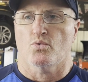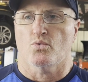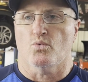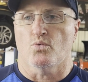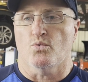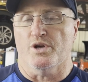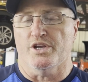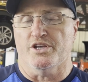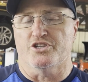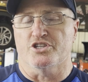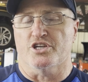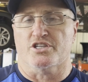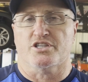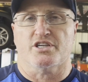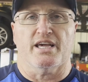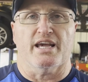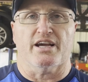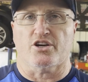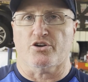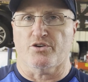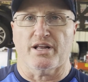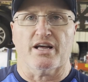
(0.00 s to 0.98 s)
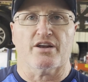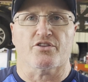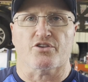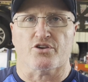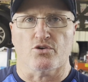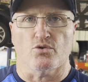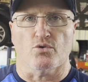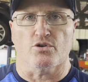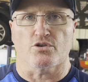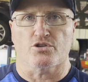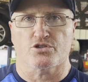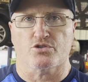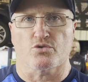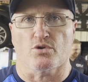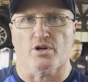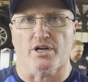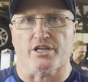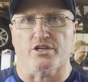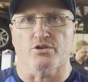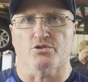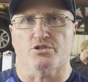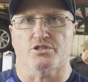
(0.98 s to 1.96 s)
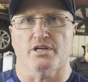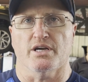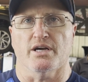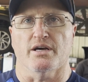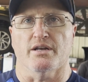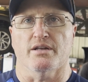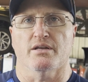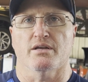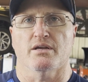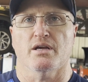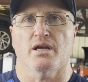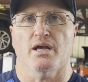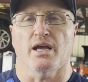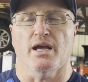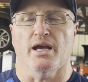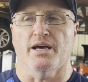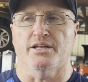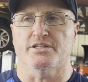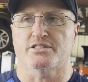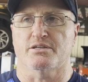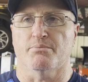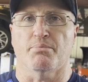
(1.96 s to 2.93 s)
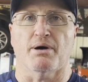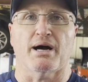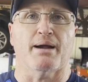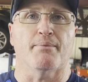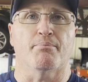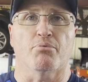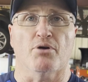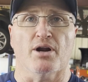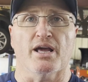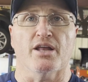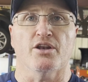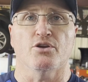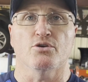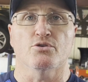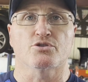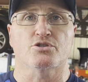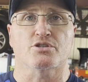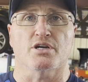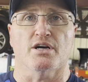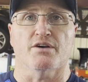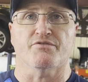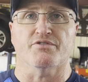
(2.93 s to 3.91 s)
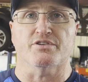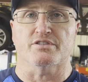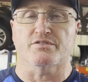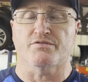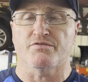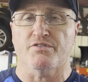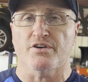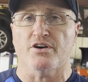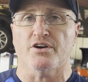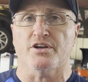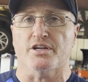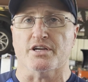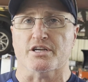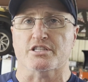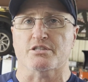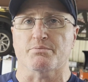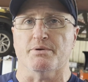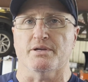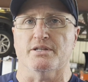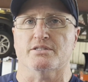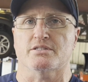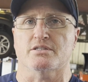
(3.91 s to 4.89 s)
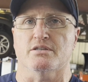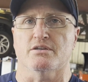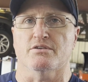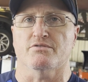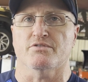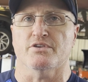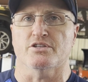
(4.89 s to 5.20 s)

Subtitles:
we just can't go down to the corner store like you said, and to buy brand new stuff is very expensive.